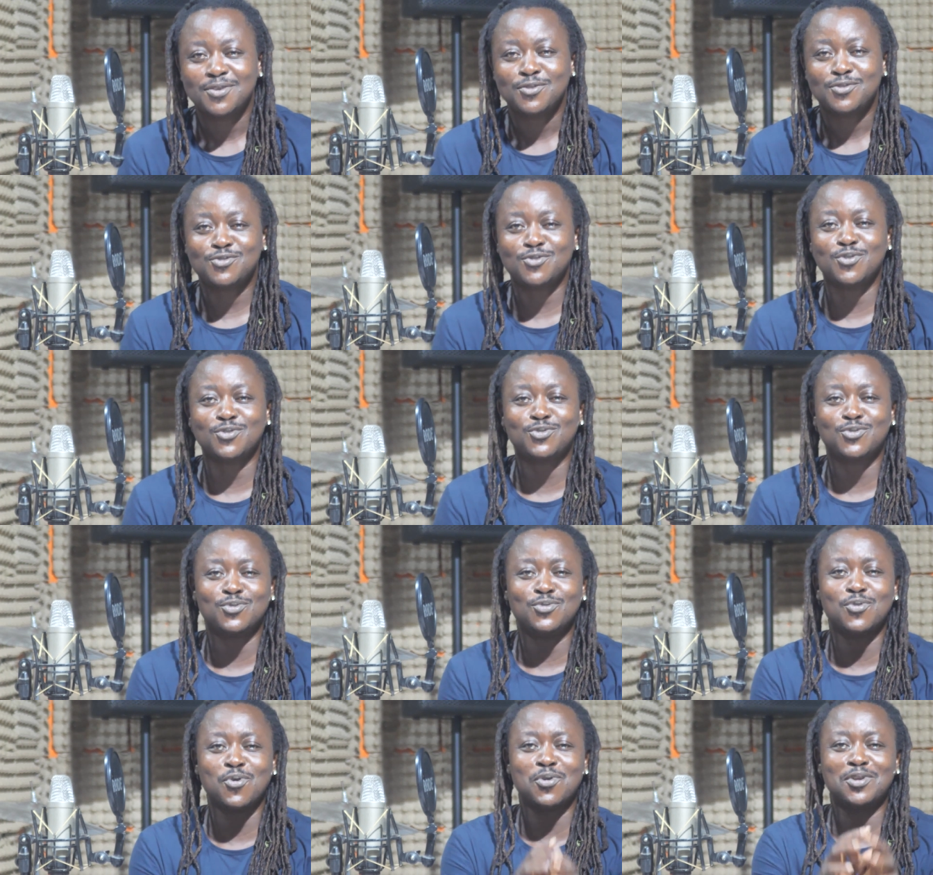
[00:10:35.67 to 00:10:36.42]
So
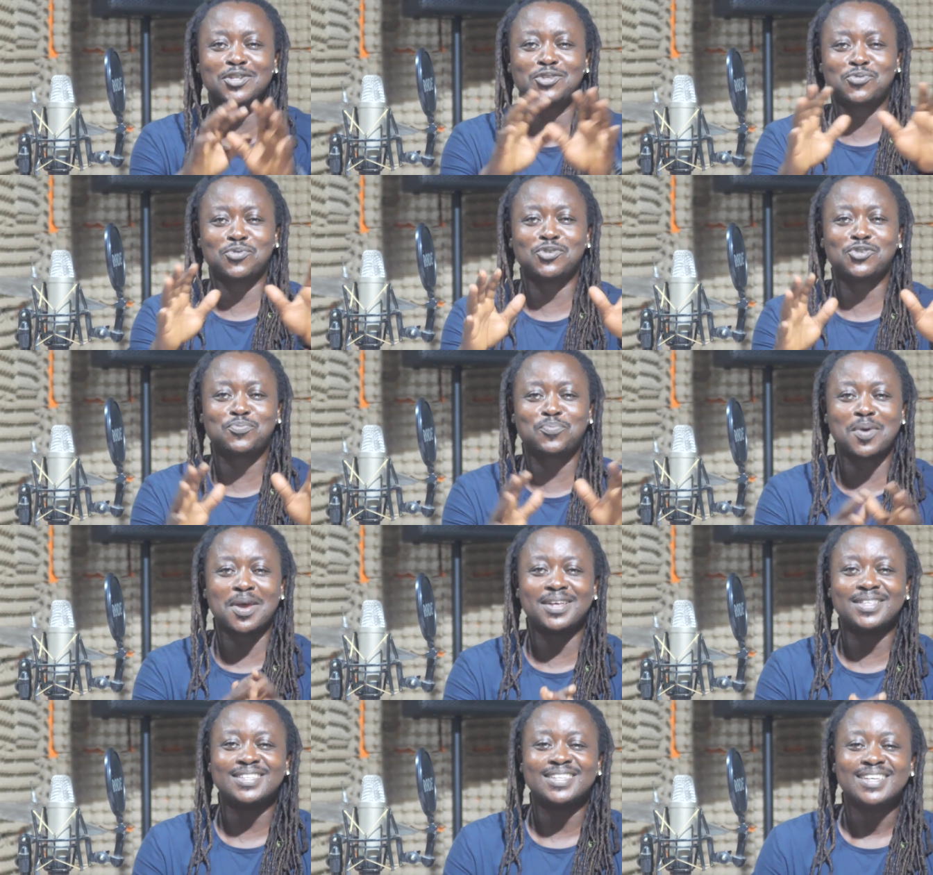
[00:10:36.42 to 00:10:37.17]
to no
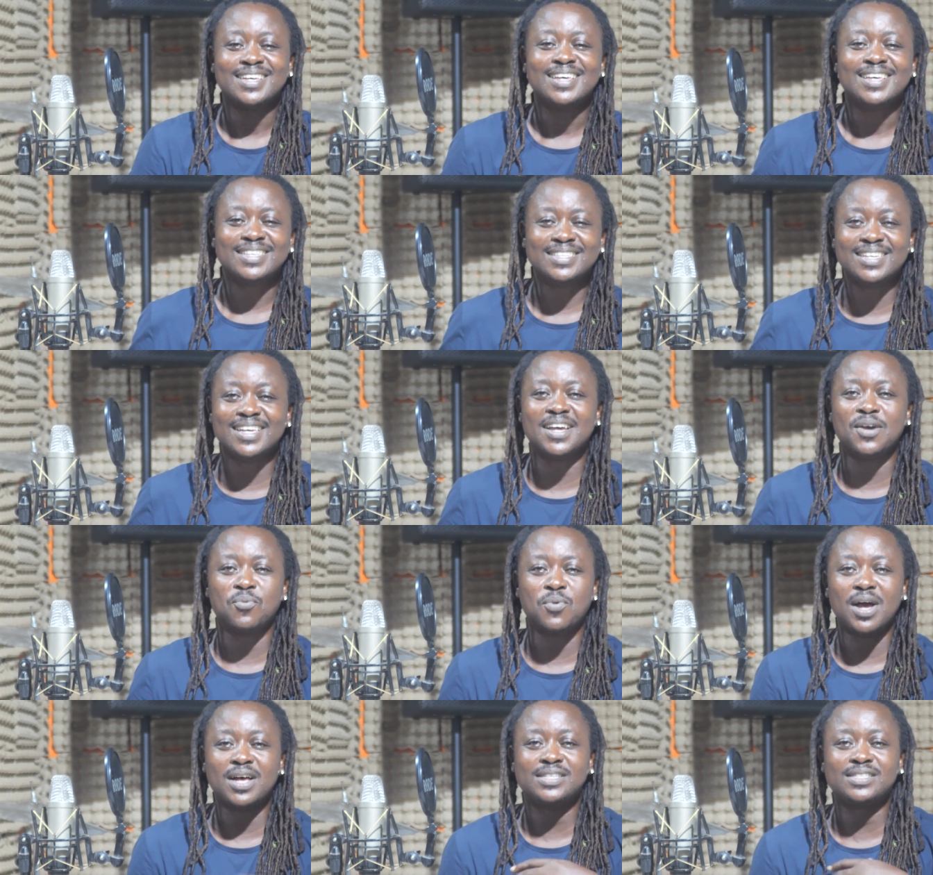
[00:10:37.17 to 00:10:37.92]
disrespect, yeah,
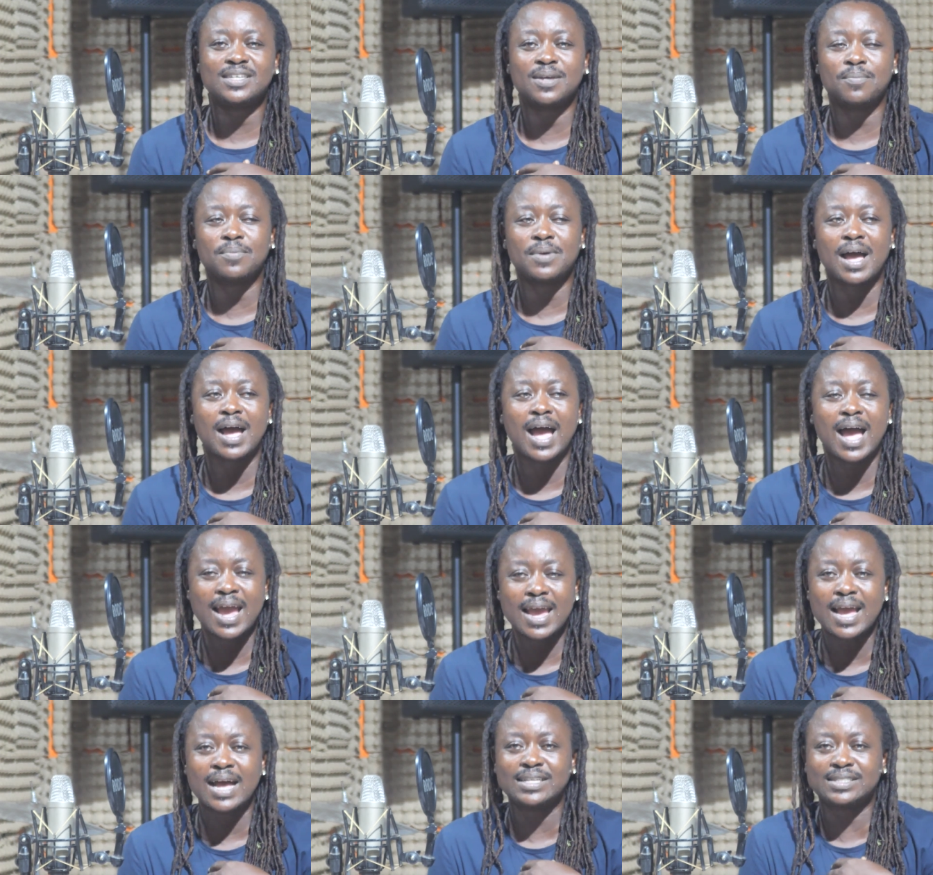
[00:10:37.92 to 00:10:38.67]

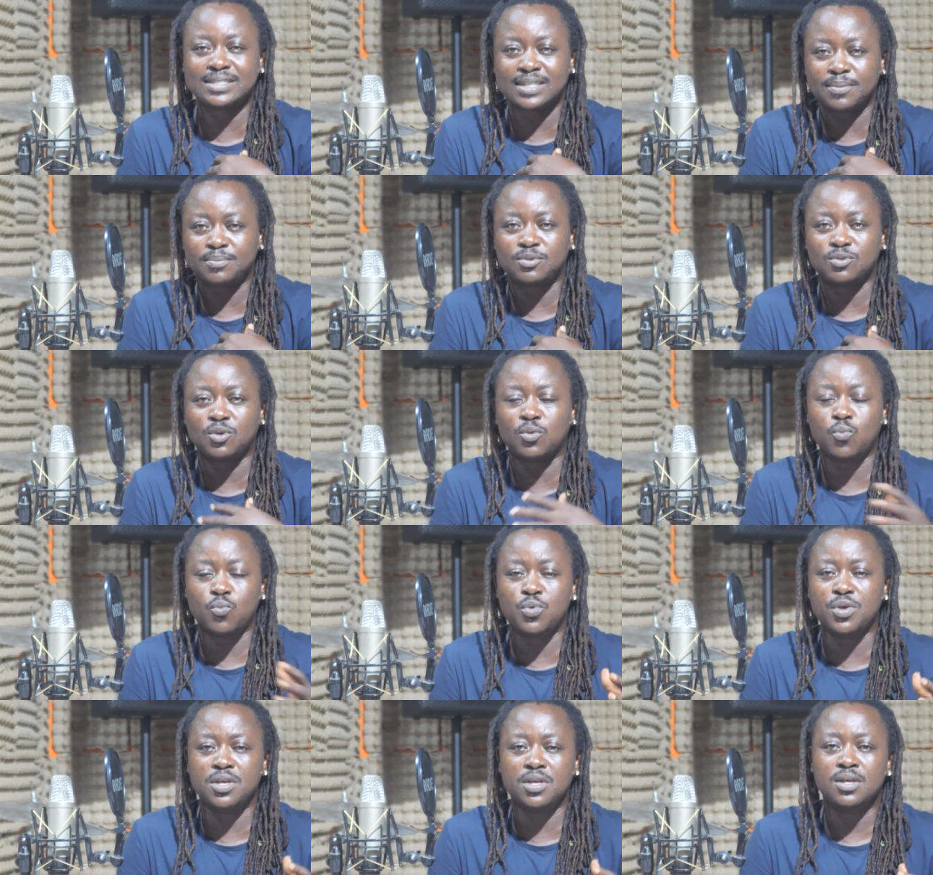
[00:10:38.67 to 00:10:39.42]
I accept,
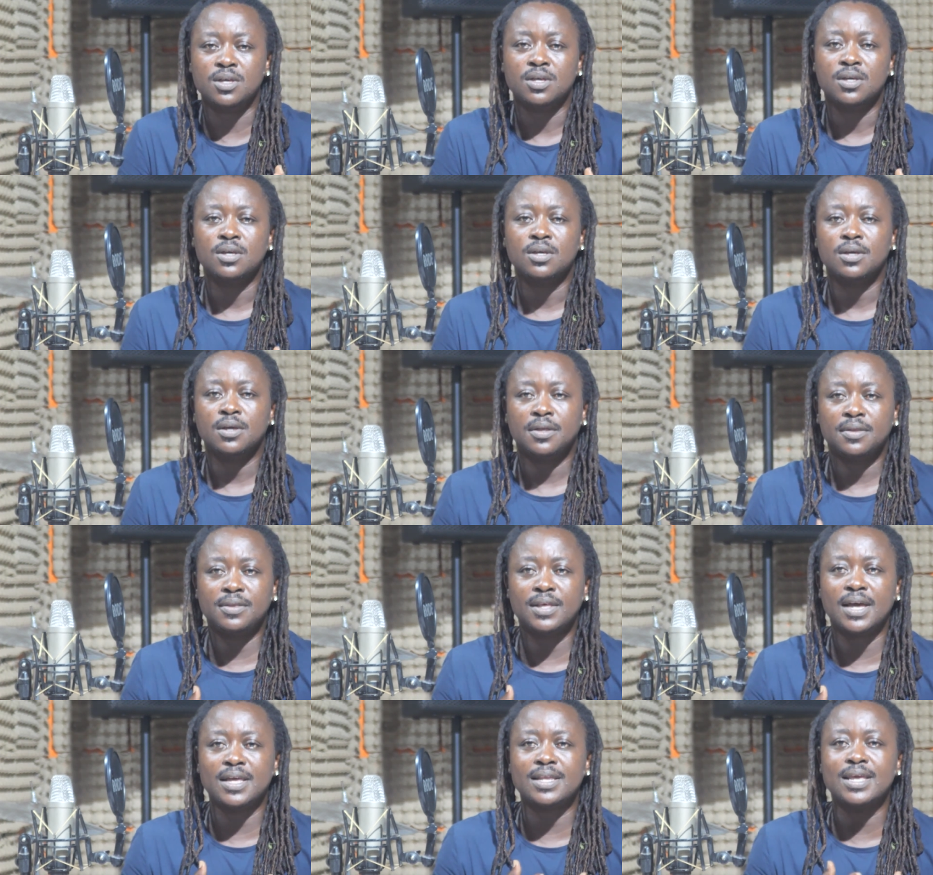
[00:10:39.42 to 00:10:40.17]
not we,
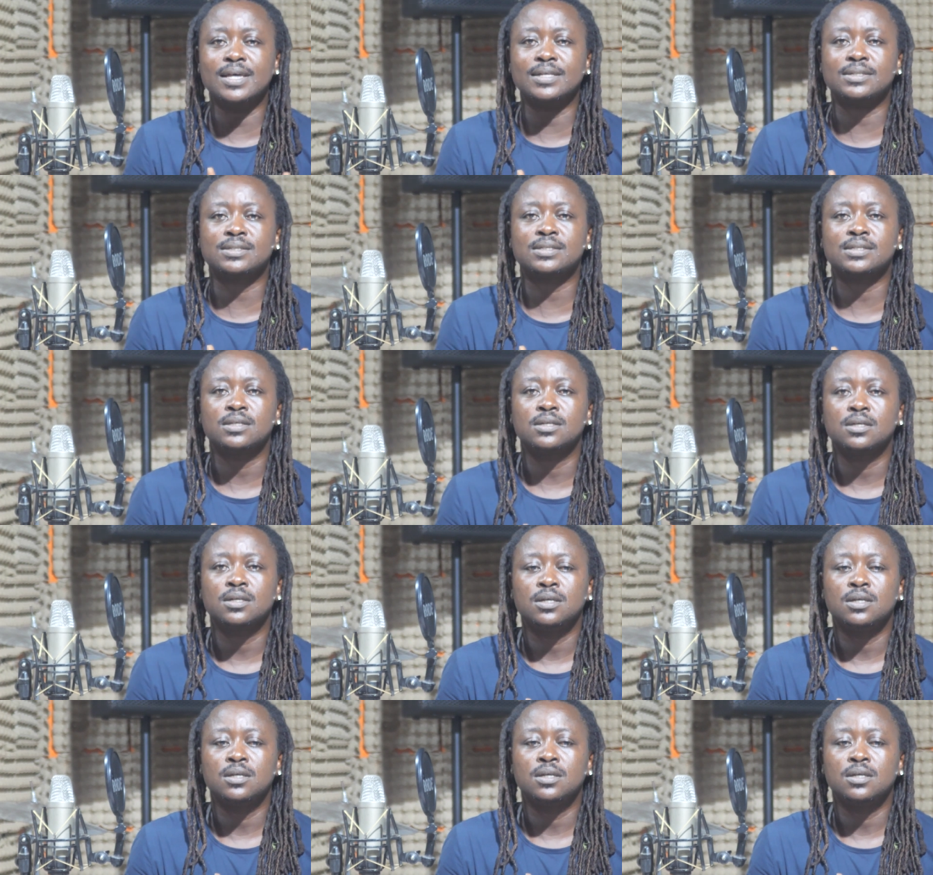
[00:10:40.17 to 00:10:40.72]
that yes,